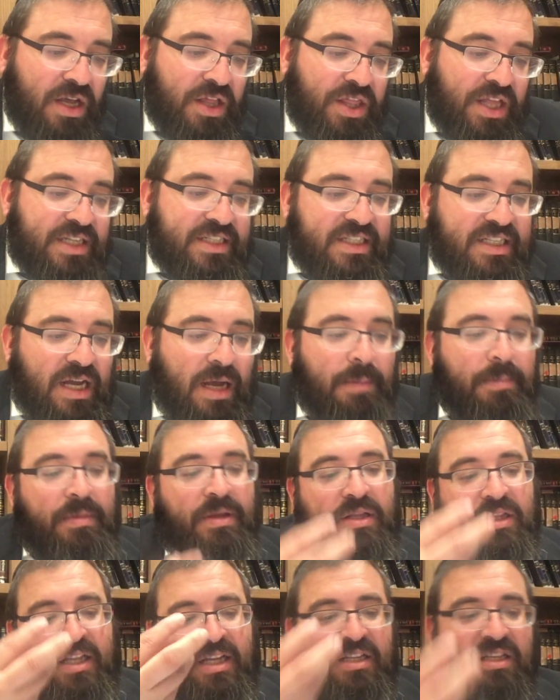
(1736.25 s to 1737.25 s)
that some
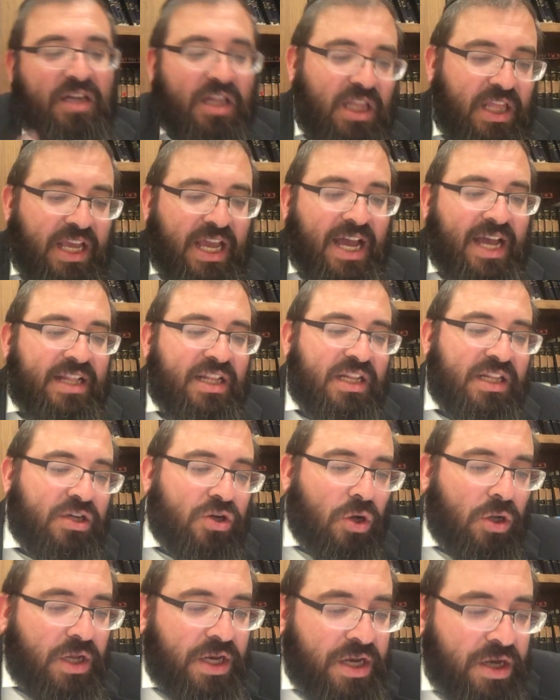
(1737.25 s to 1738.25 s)
did till the end and
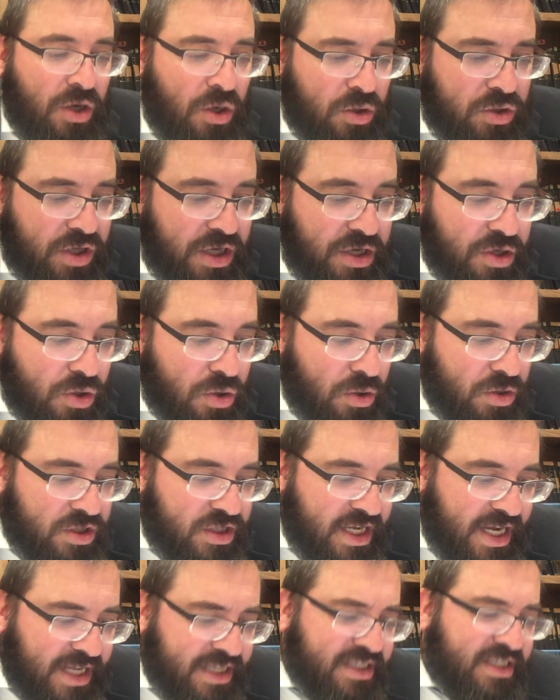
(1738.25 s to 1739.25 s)
kol na'ot and
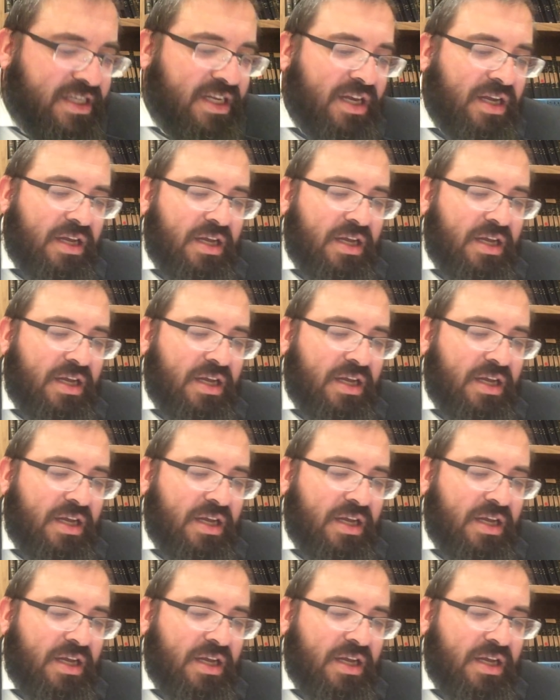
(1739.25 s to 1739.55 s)
chotzetz